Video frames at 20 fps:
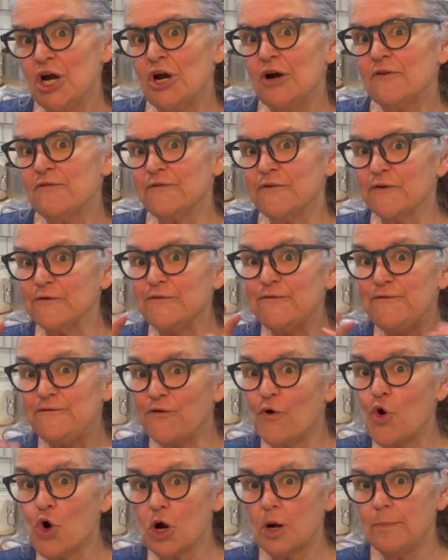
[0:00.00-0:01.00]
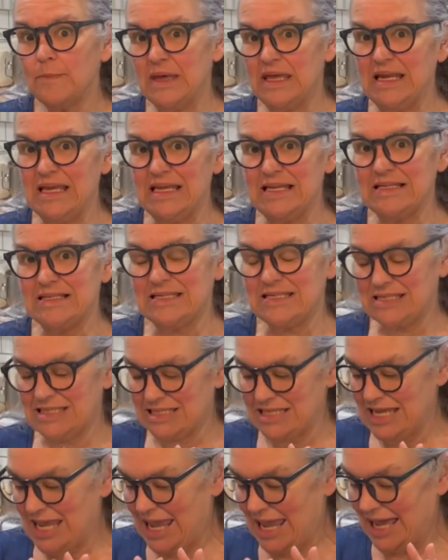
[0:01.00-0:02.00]
for four
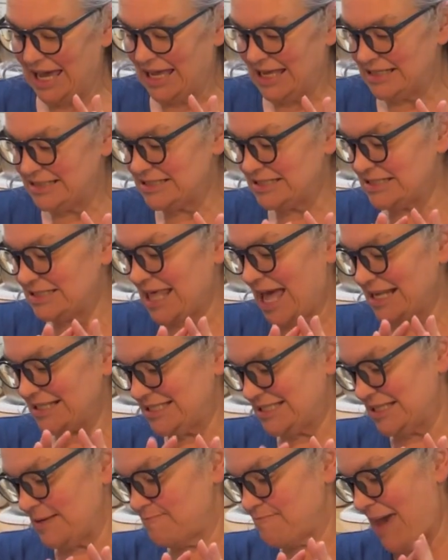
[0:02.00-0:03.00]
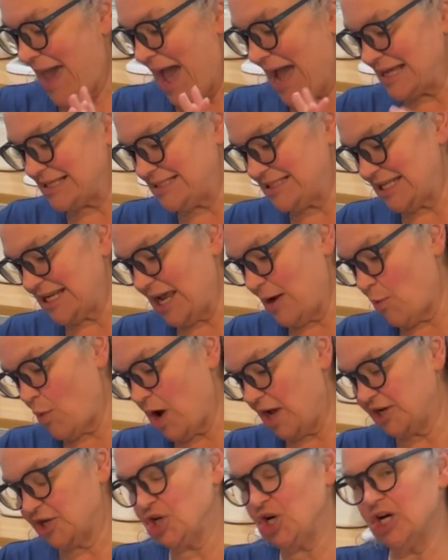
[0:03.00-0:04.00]
minutes and that's the max that I
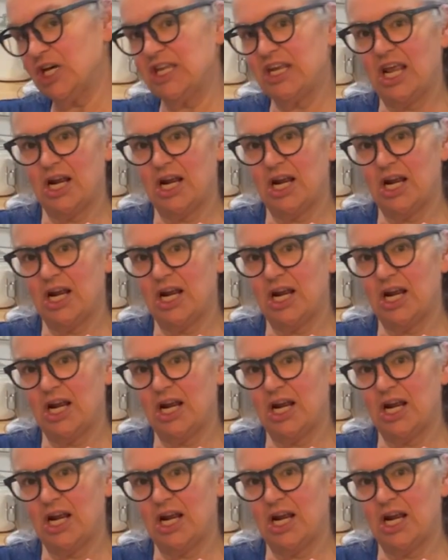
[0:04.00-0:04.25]
wanna cook it.